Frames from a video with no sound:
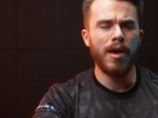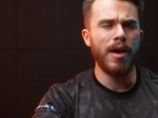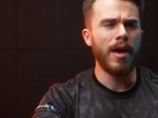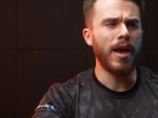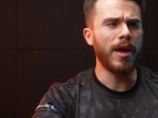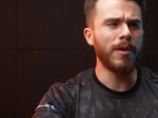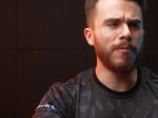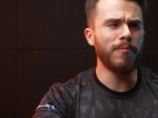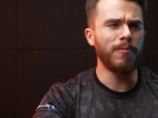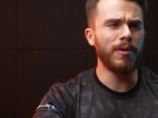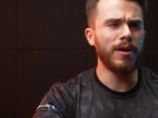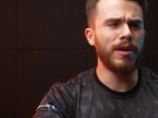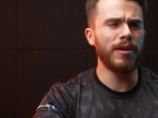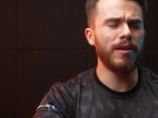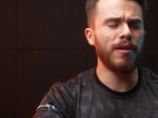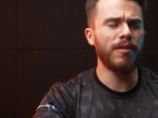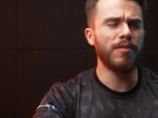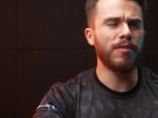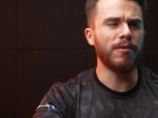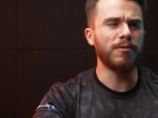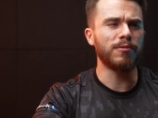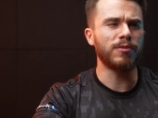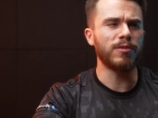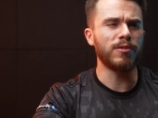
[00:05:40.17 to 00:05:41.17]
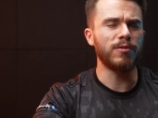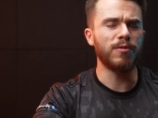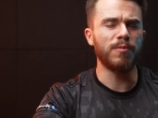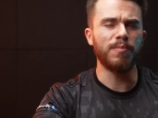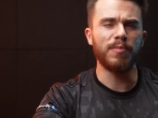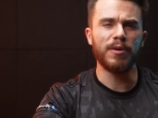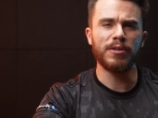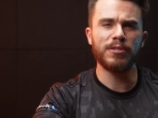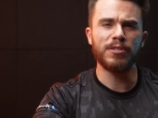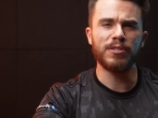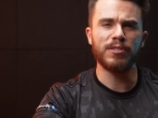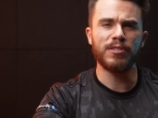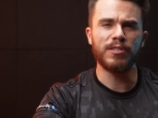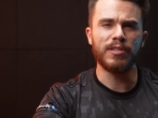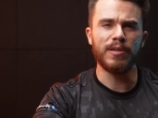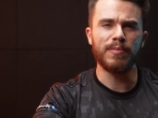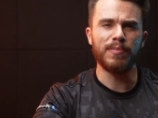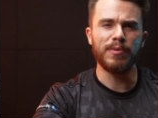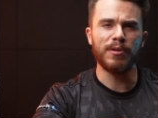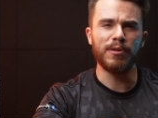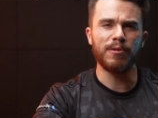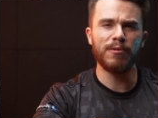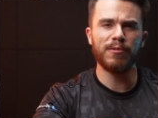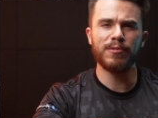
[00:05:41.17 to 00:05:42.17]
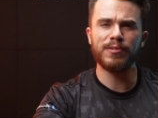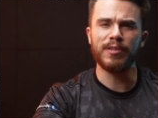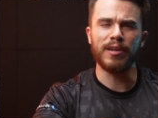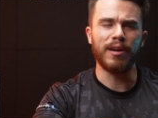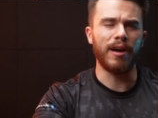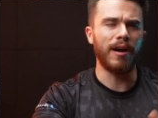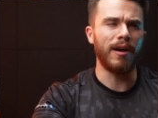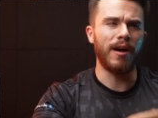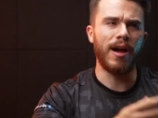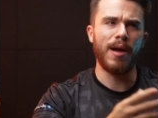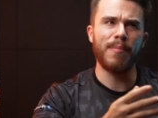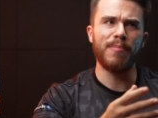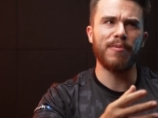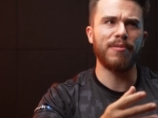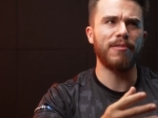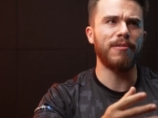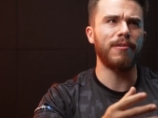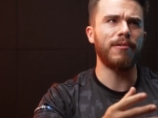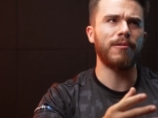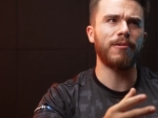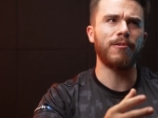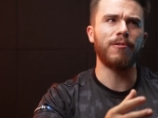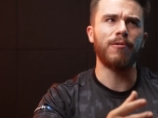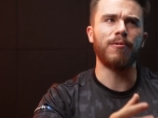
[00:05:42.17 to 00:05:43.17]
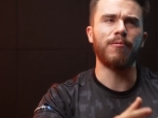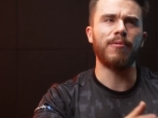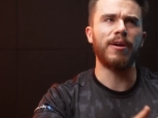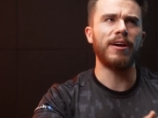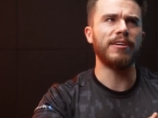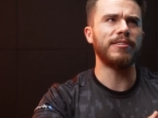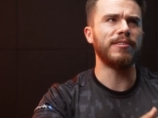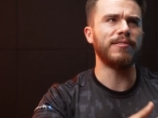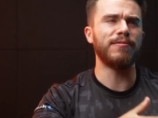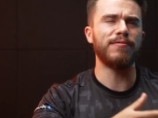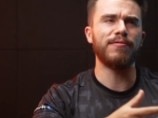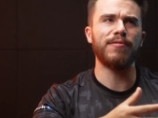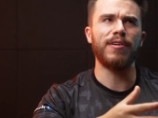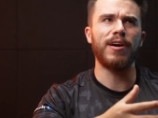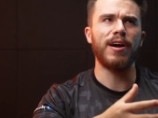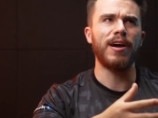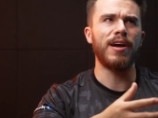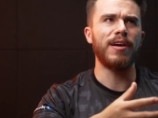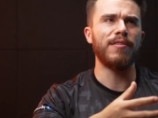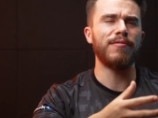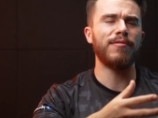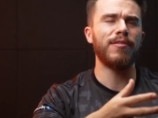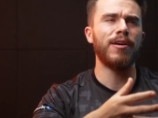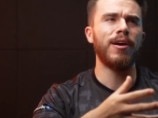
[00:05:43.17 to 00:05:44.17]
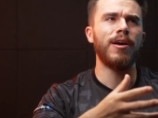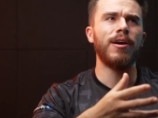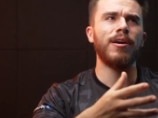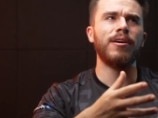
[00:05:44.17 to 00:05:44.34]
And when those new budget CPUs, like a hypothetical Ryzen 5